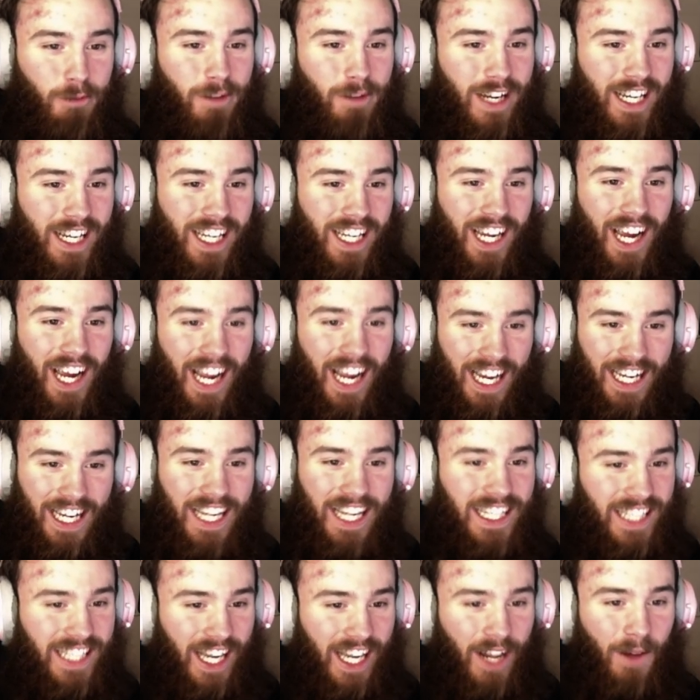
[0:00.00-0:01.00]
media and
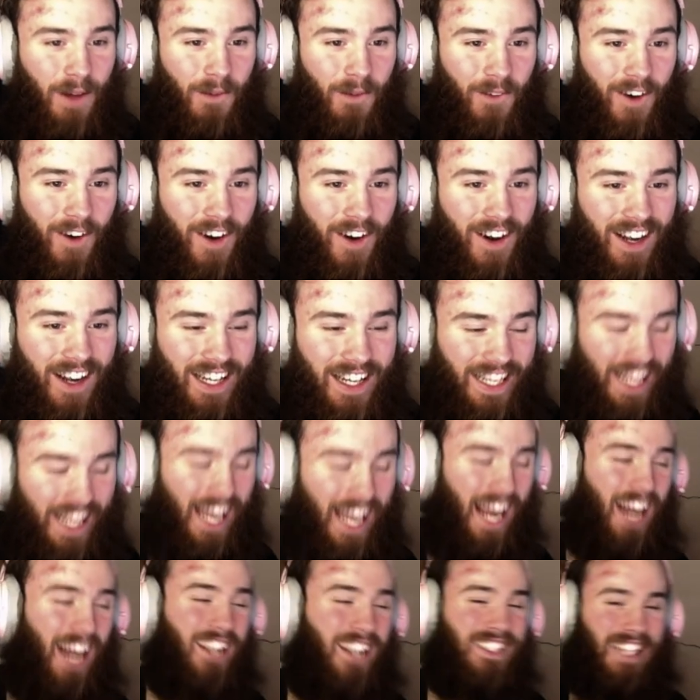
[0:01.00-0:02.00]
it didn't work.
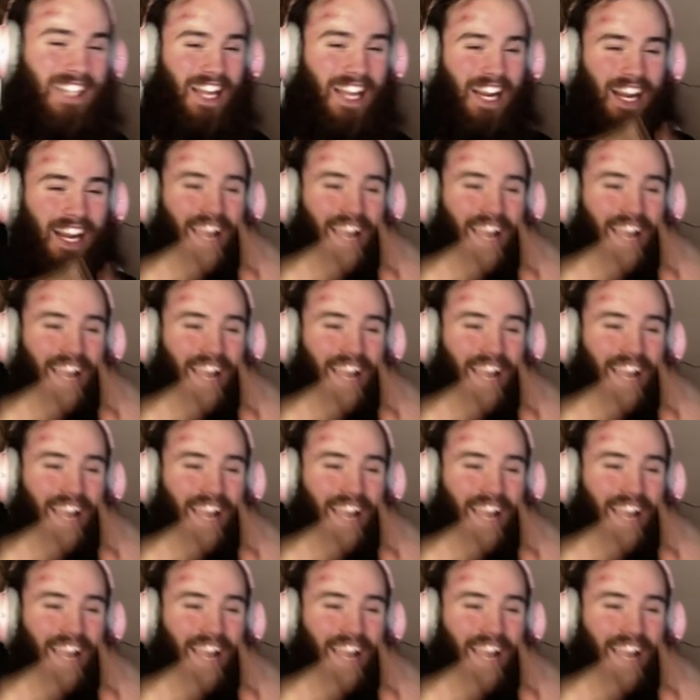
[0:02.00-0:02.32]
I was like,